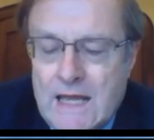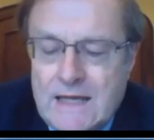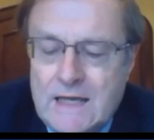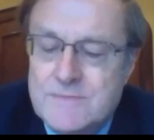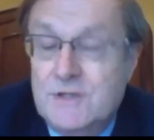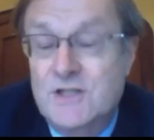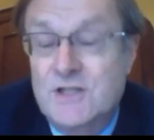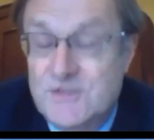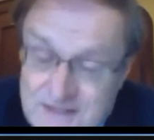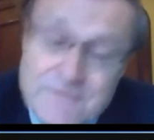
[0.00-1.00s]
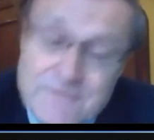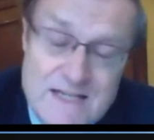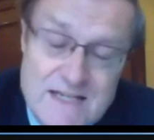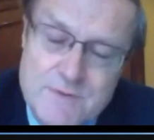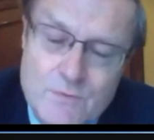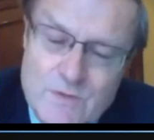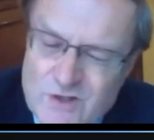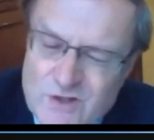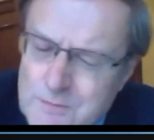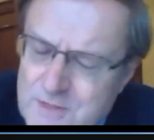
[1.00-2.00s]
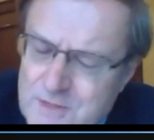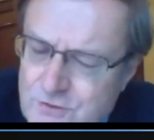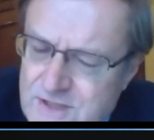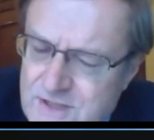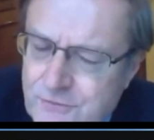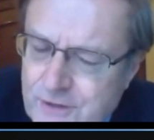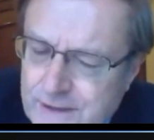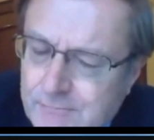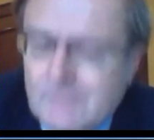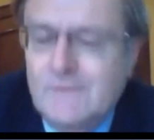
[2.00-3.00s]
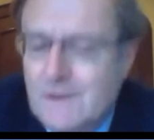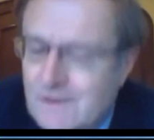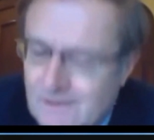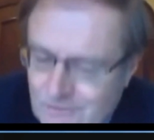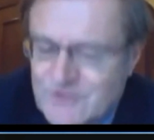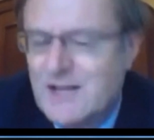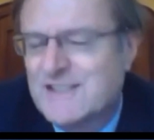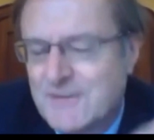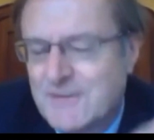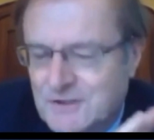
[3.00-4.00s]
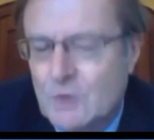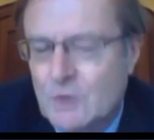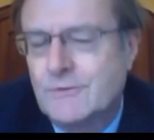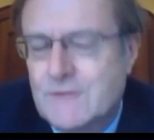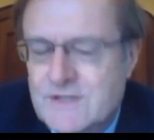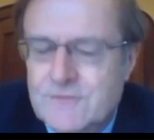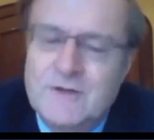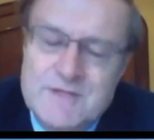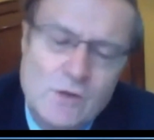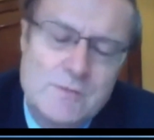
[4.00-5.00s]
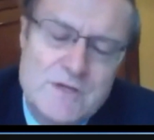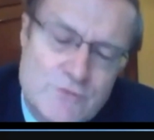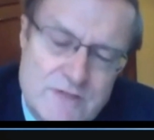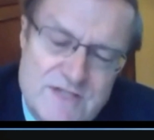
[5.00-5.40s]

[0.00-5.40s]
it comes across this investment, which is almost risk-free. Of course, nothing's ever totally risk-free. It's almost